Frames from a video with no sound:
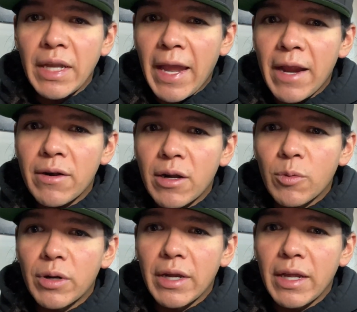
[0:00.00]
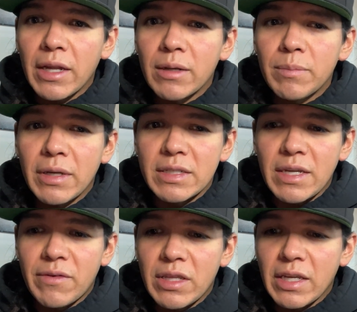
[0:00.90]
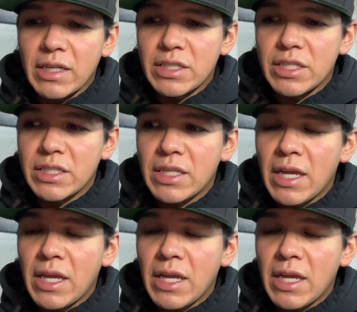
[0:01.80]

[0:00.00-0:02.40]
era we're in, because everything is just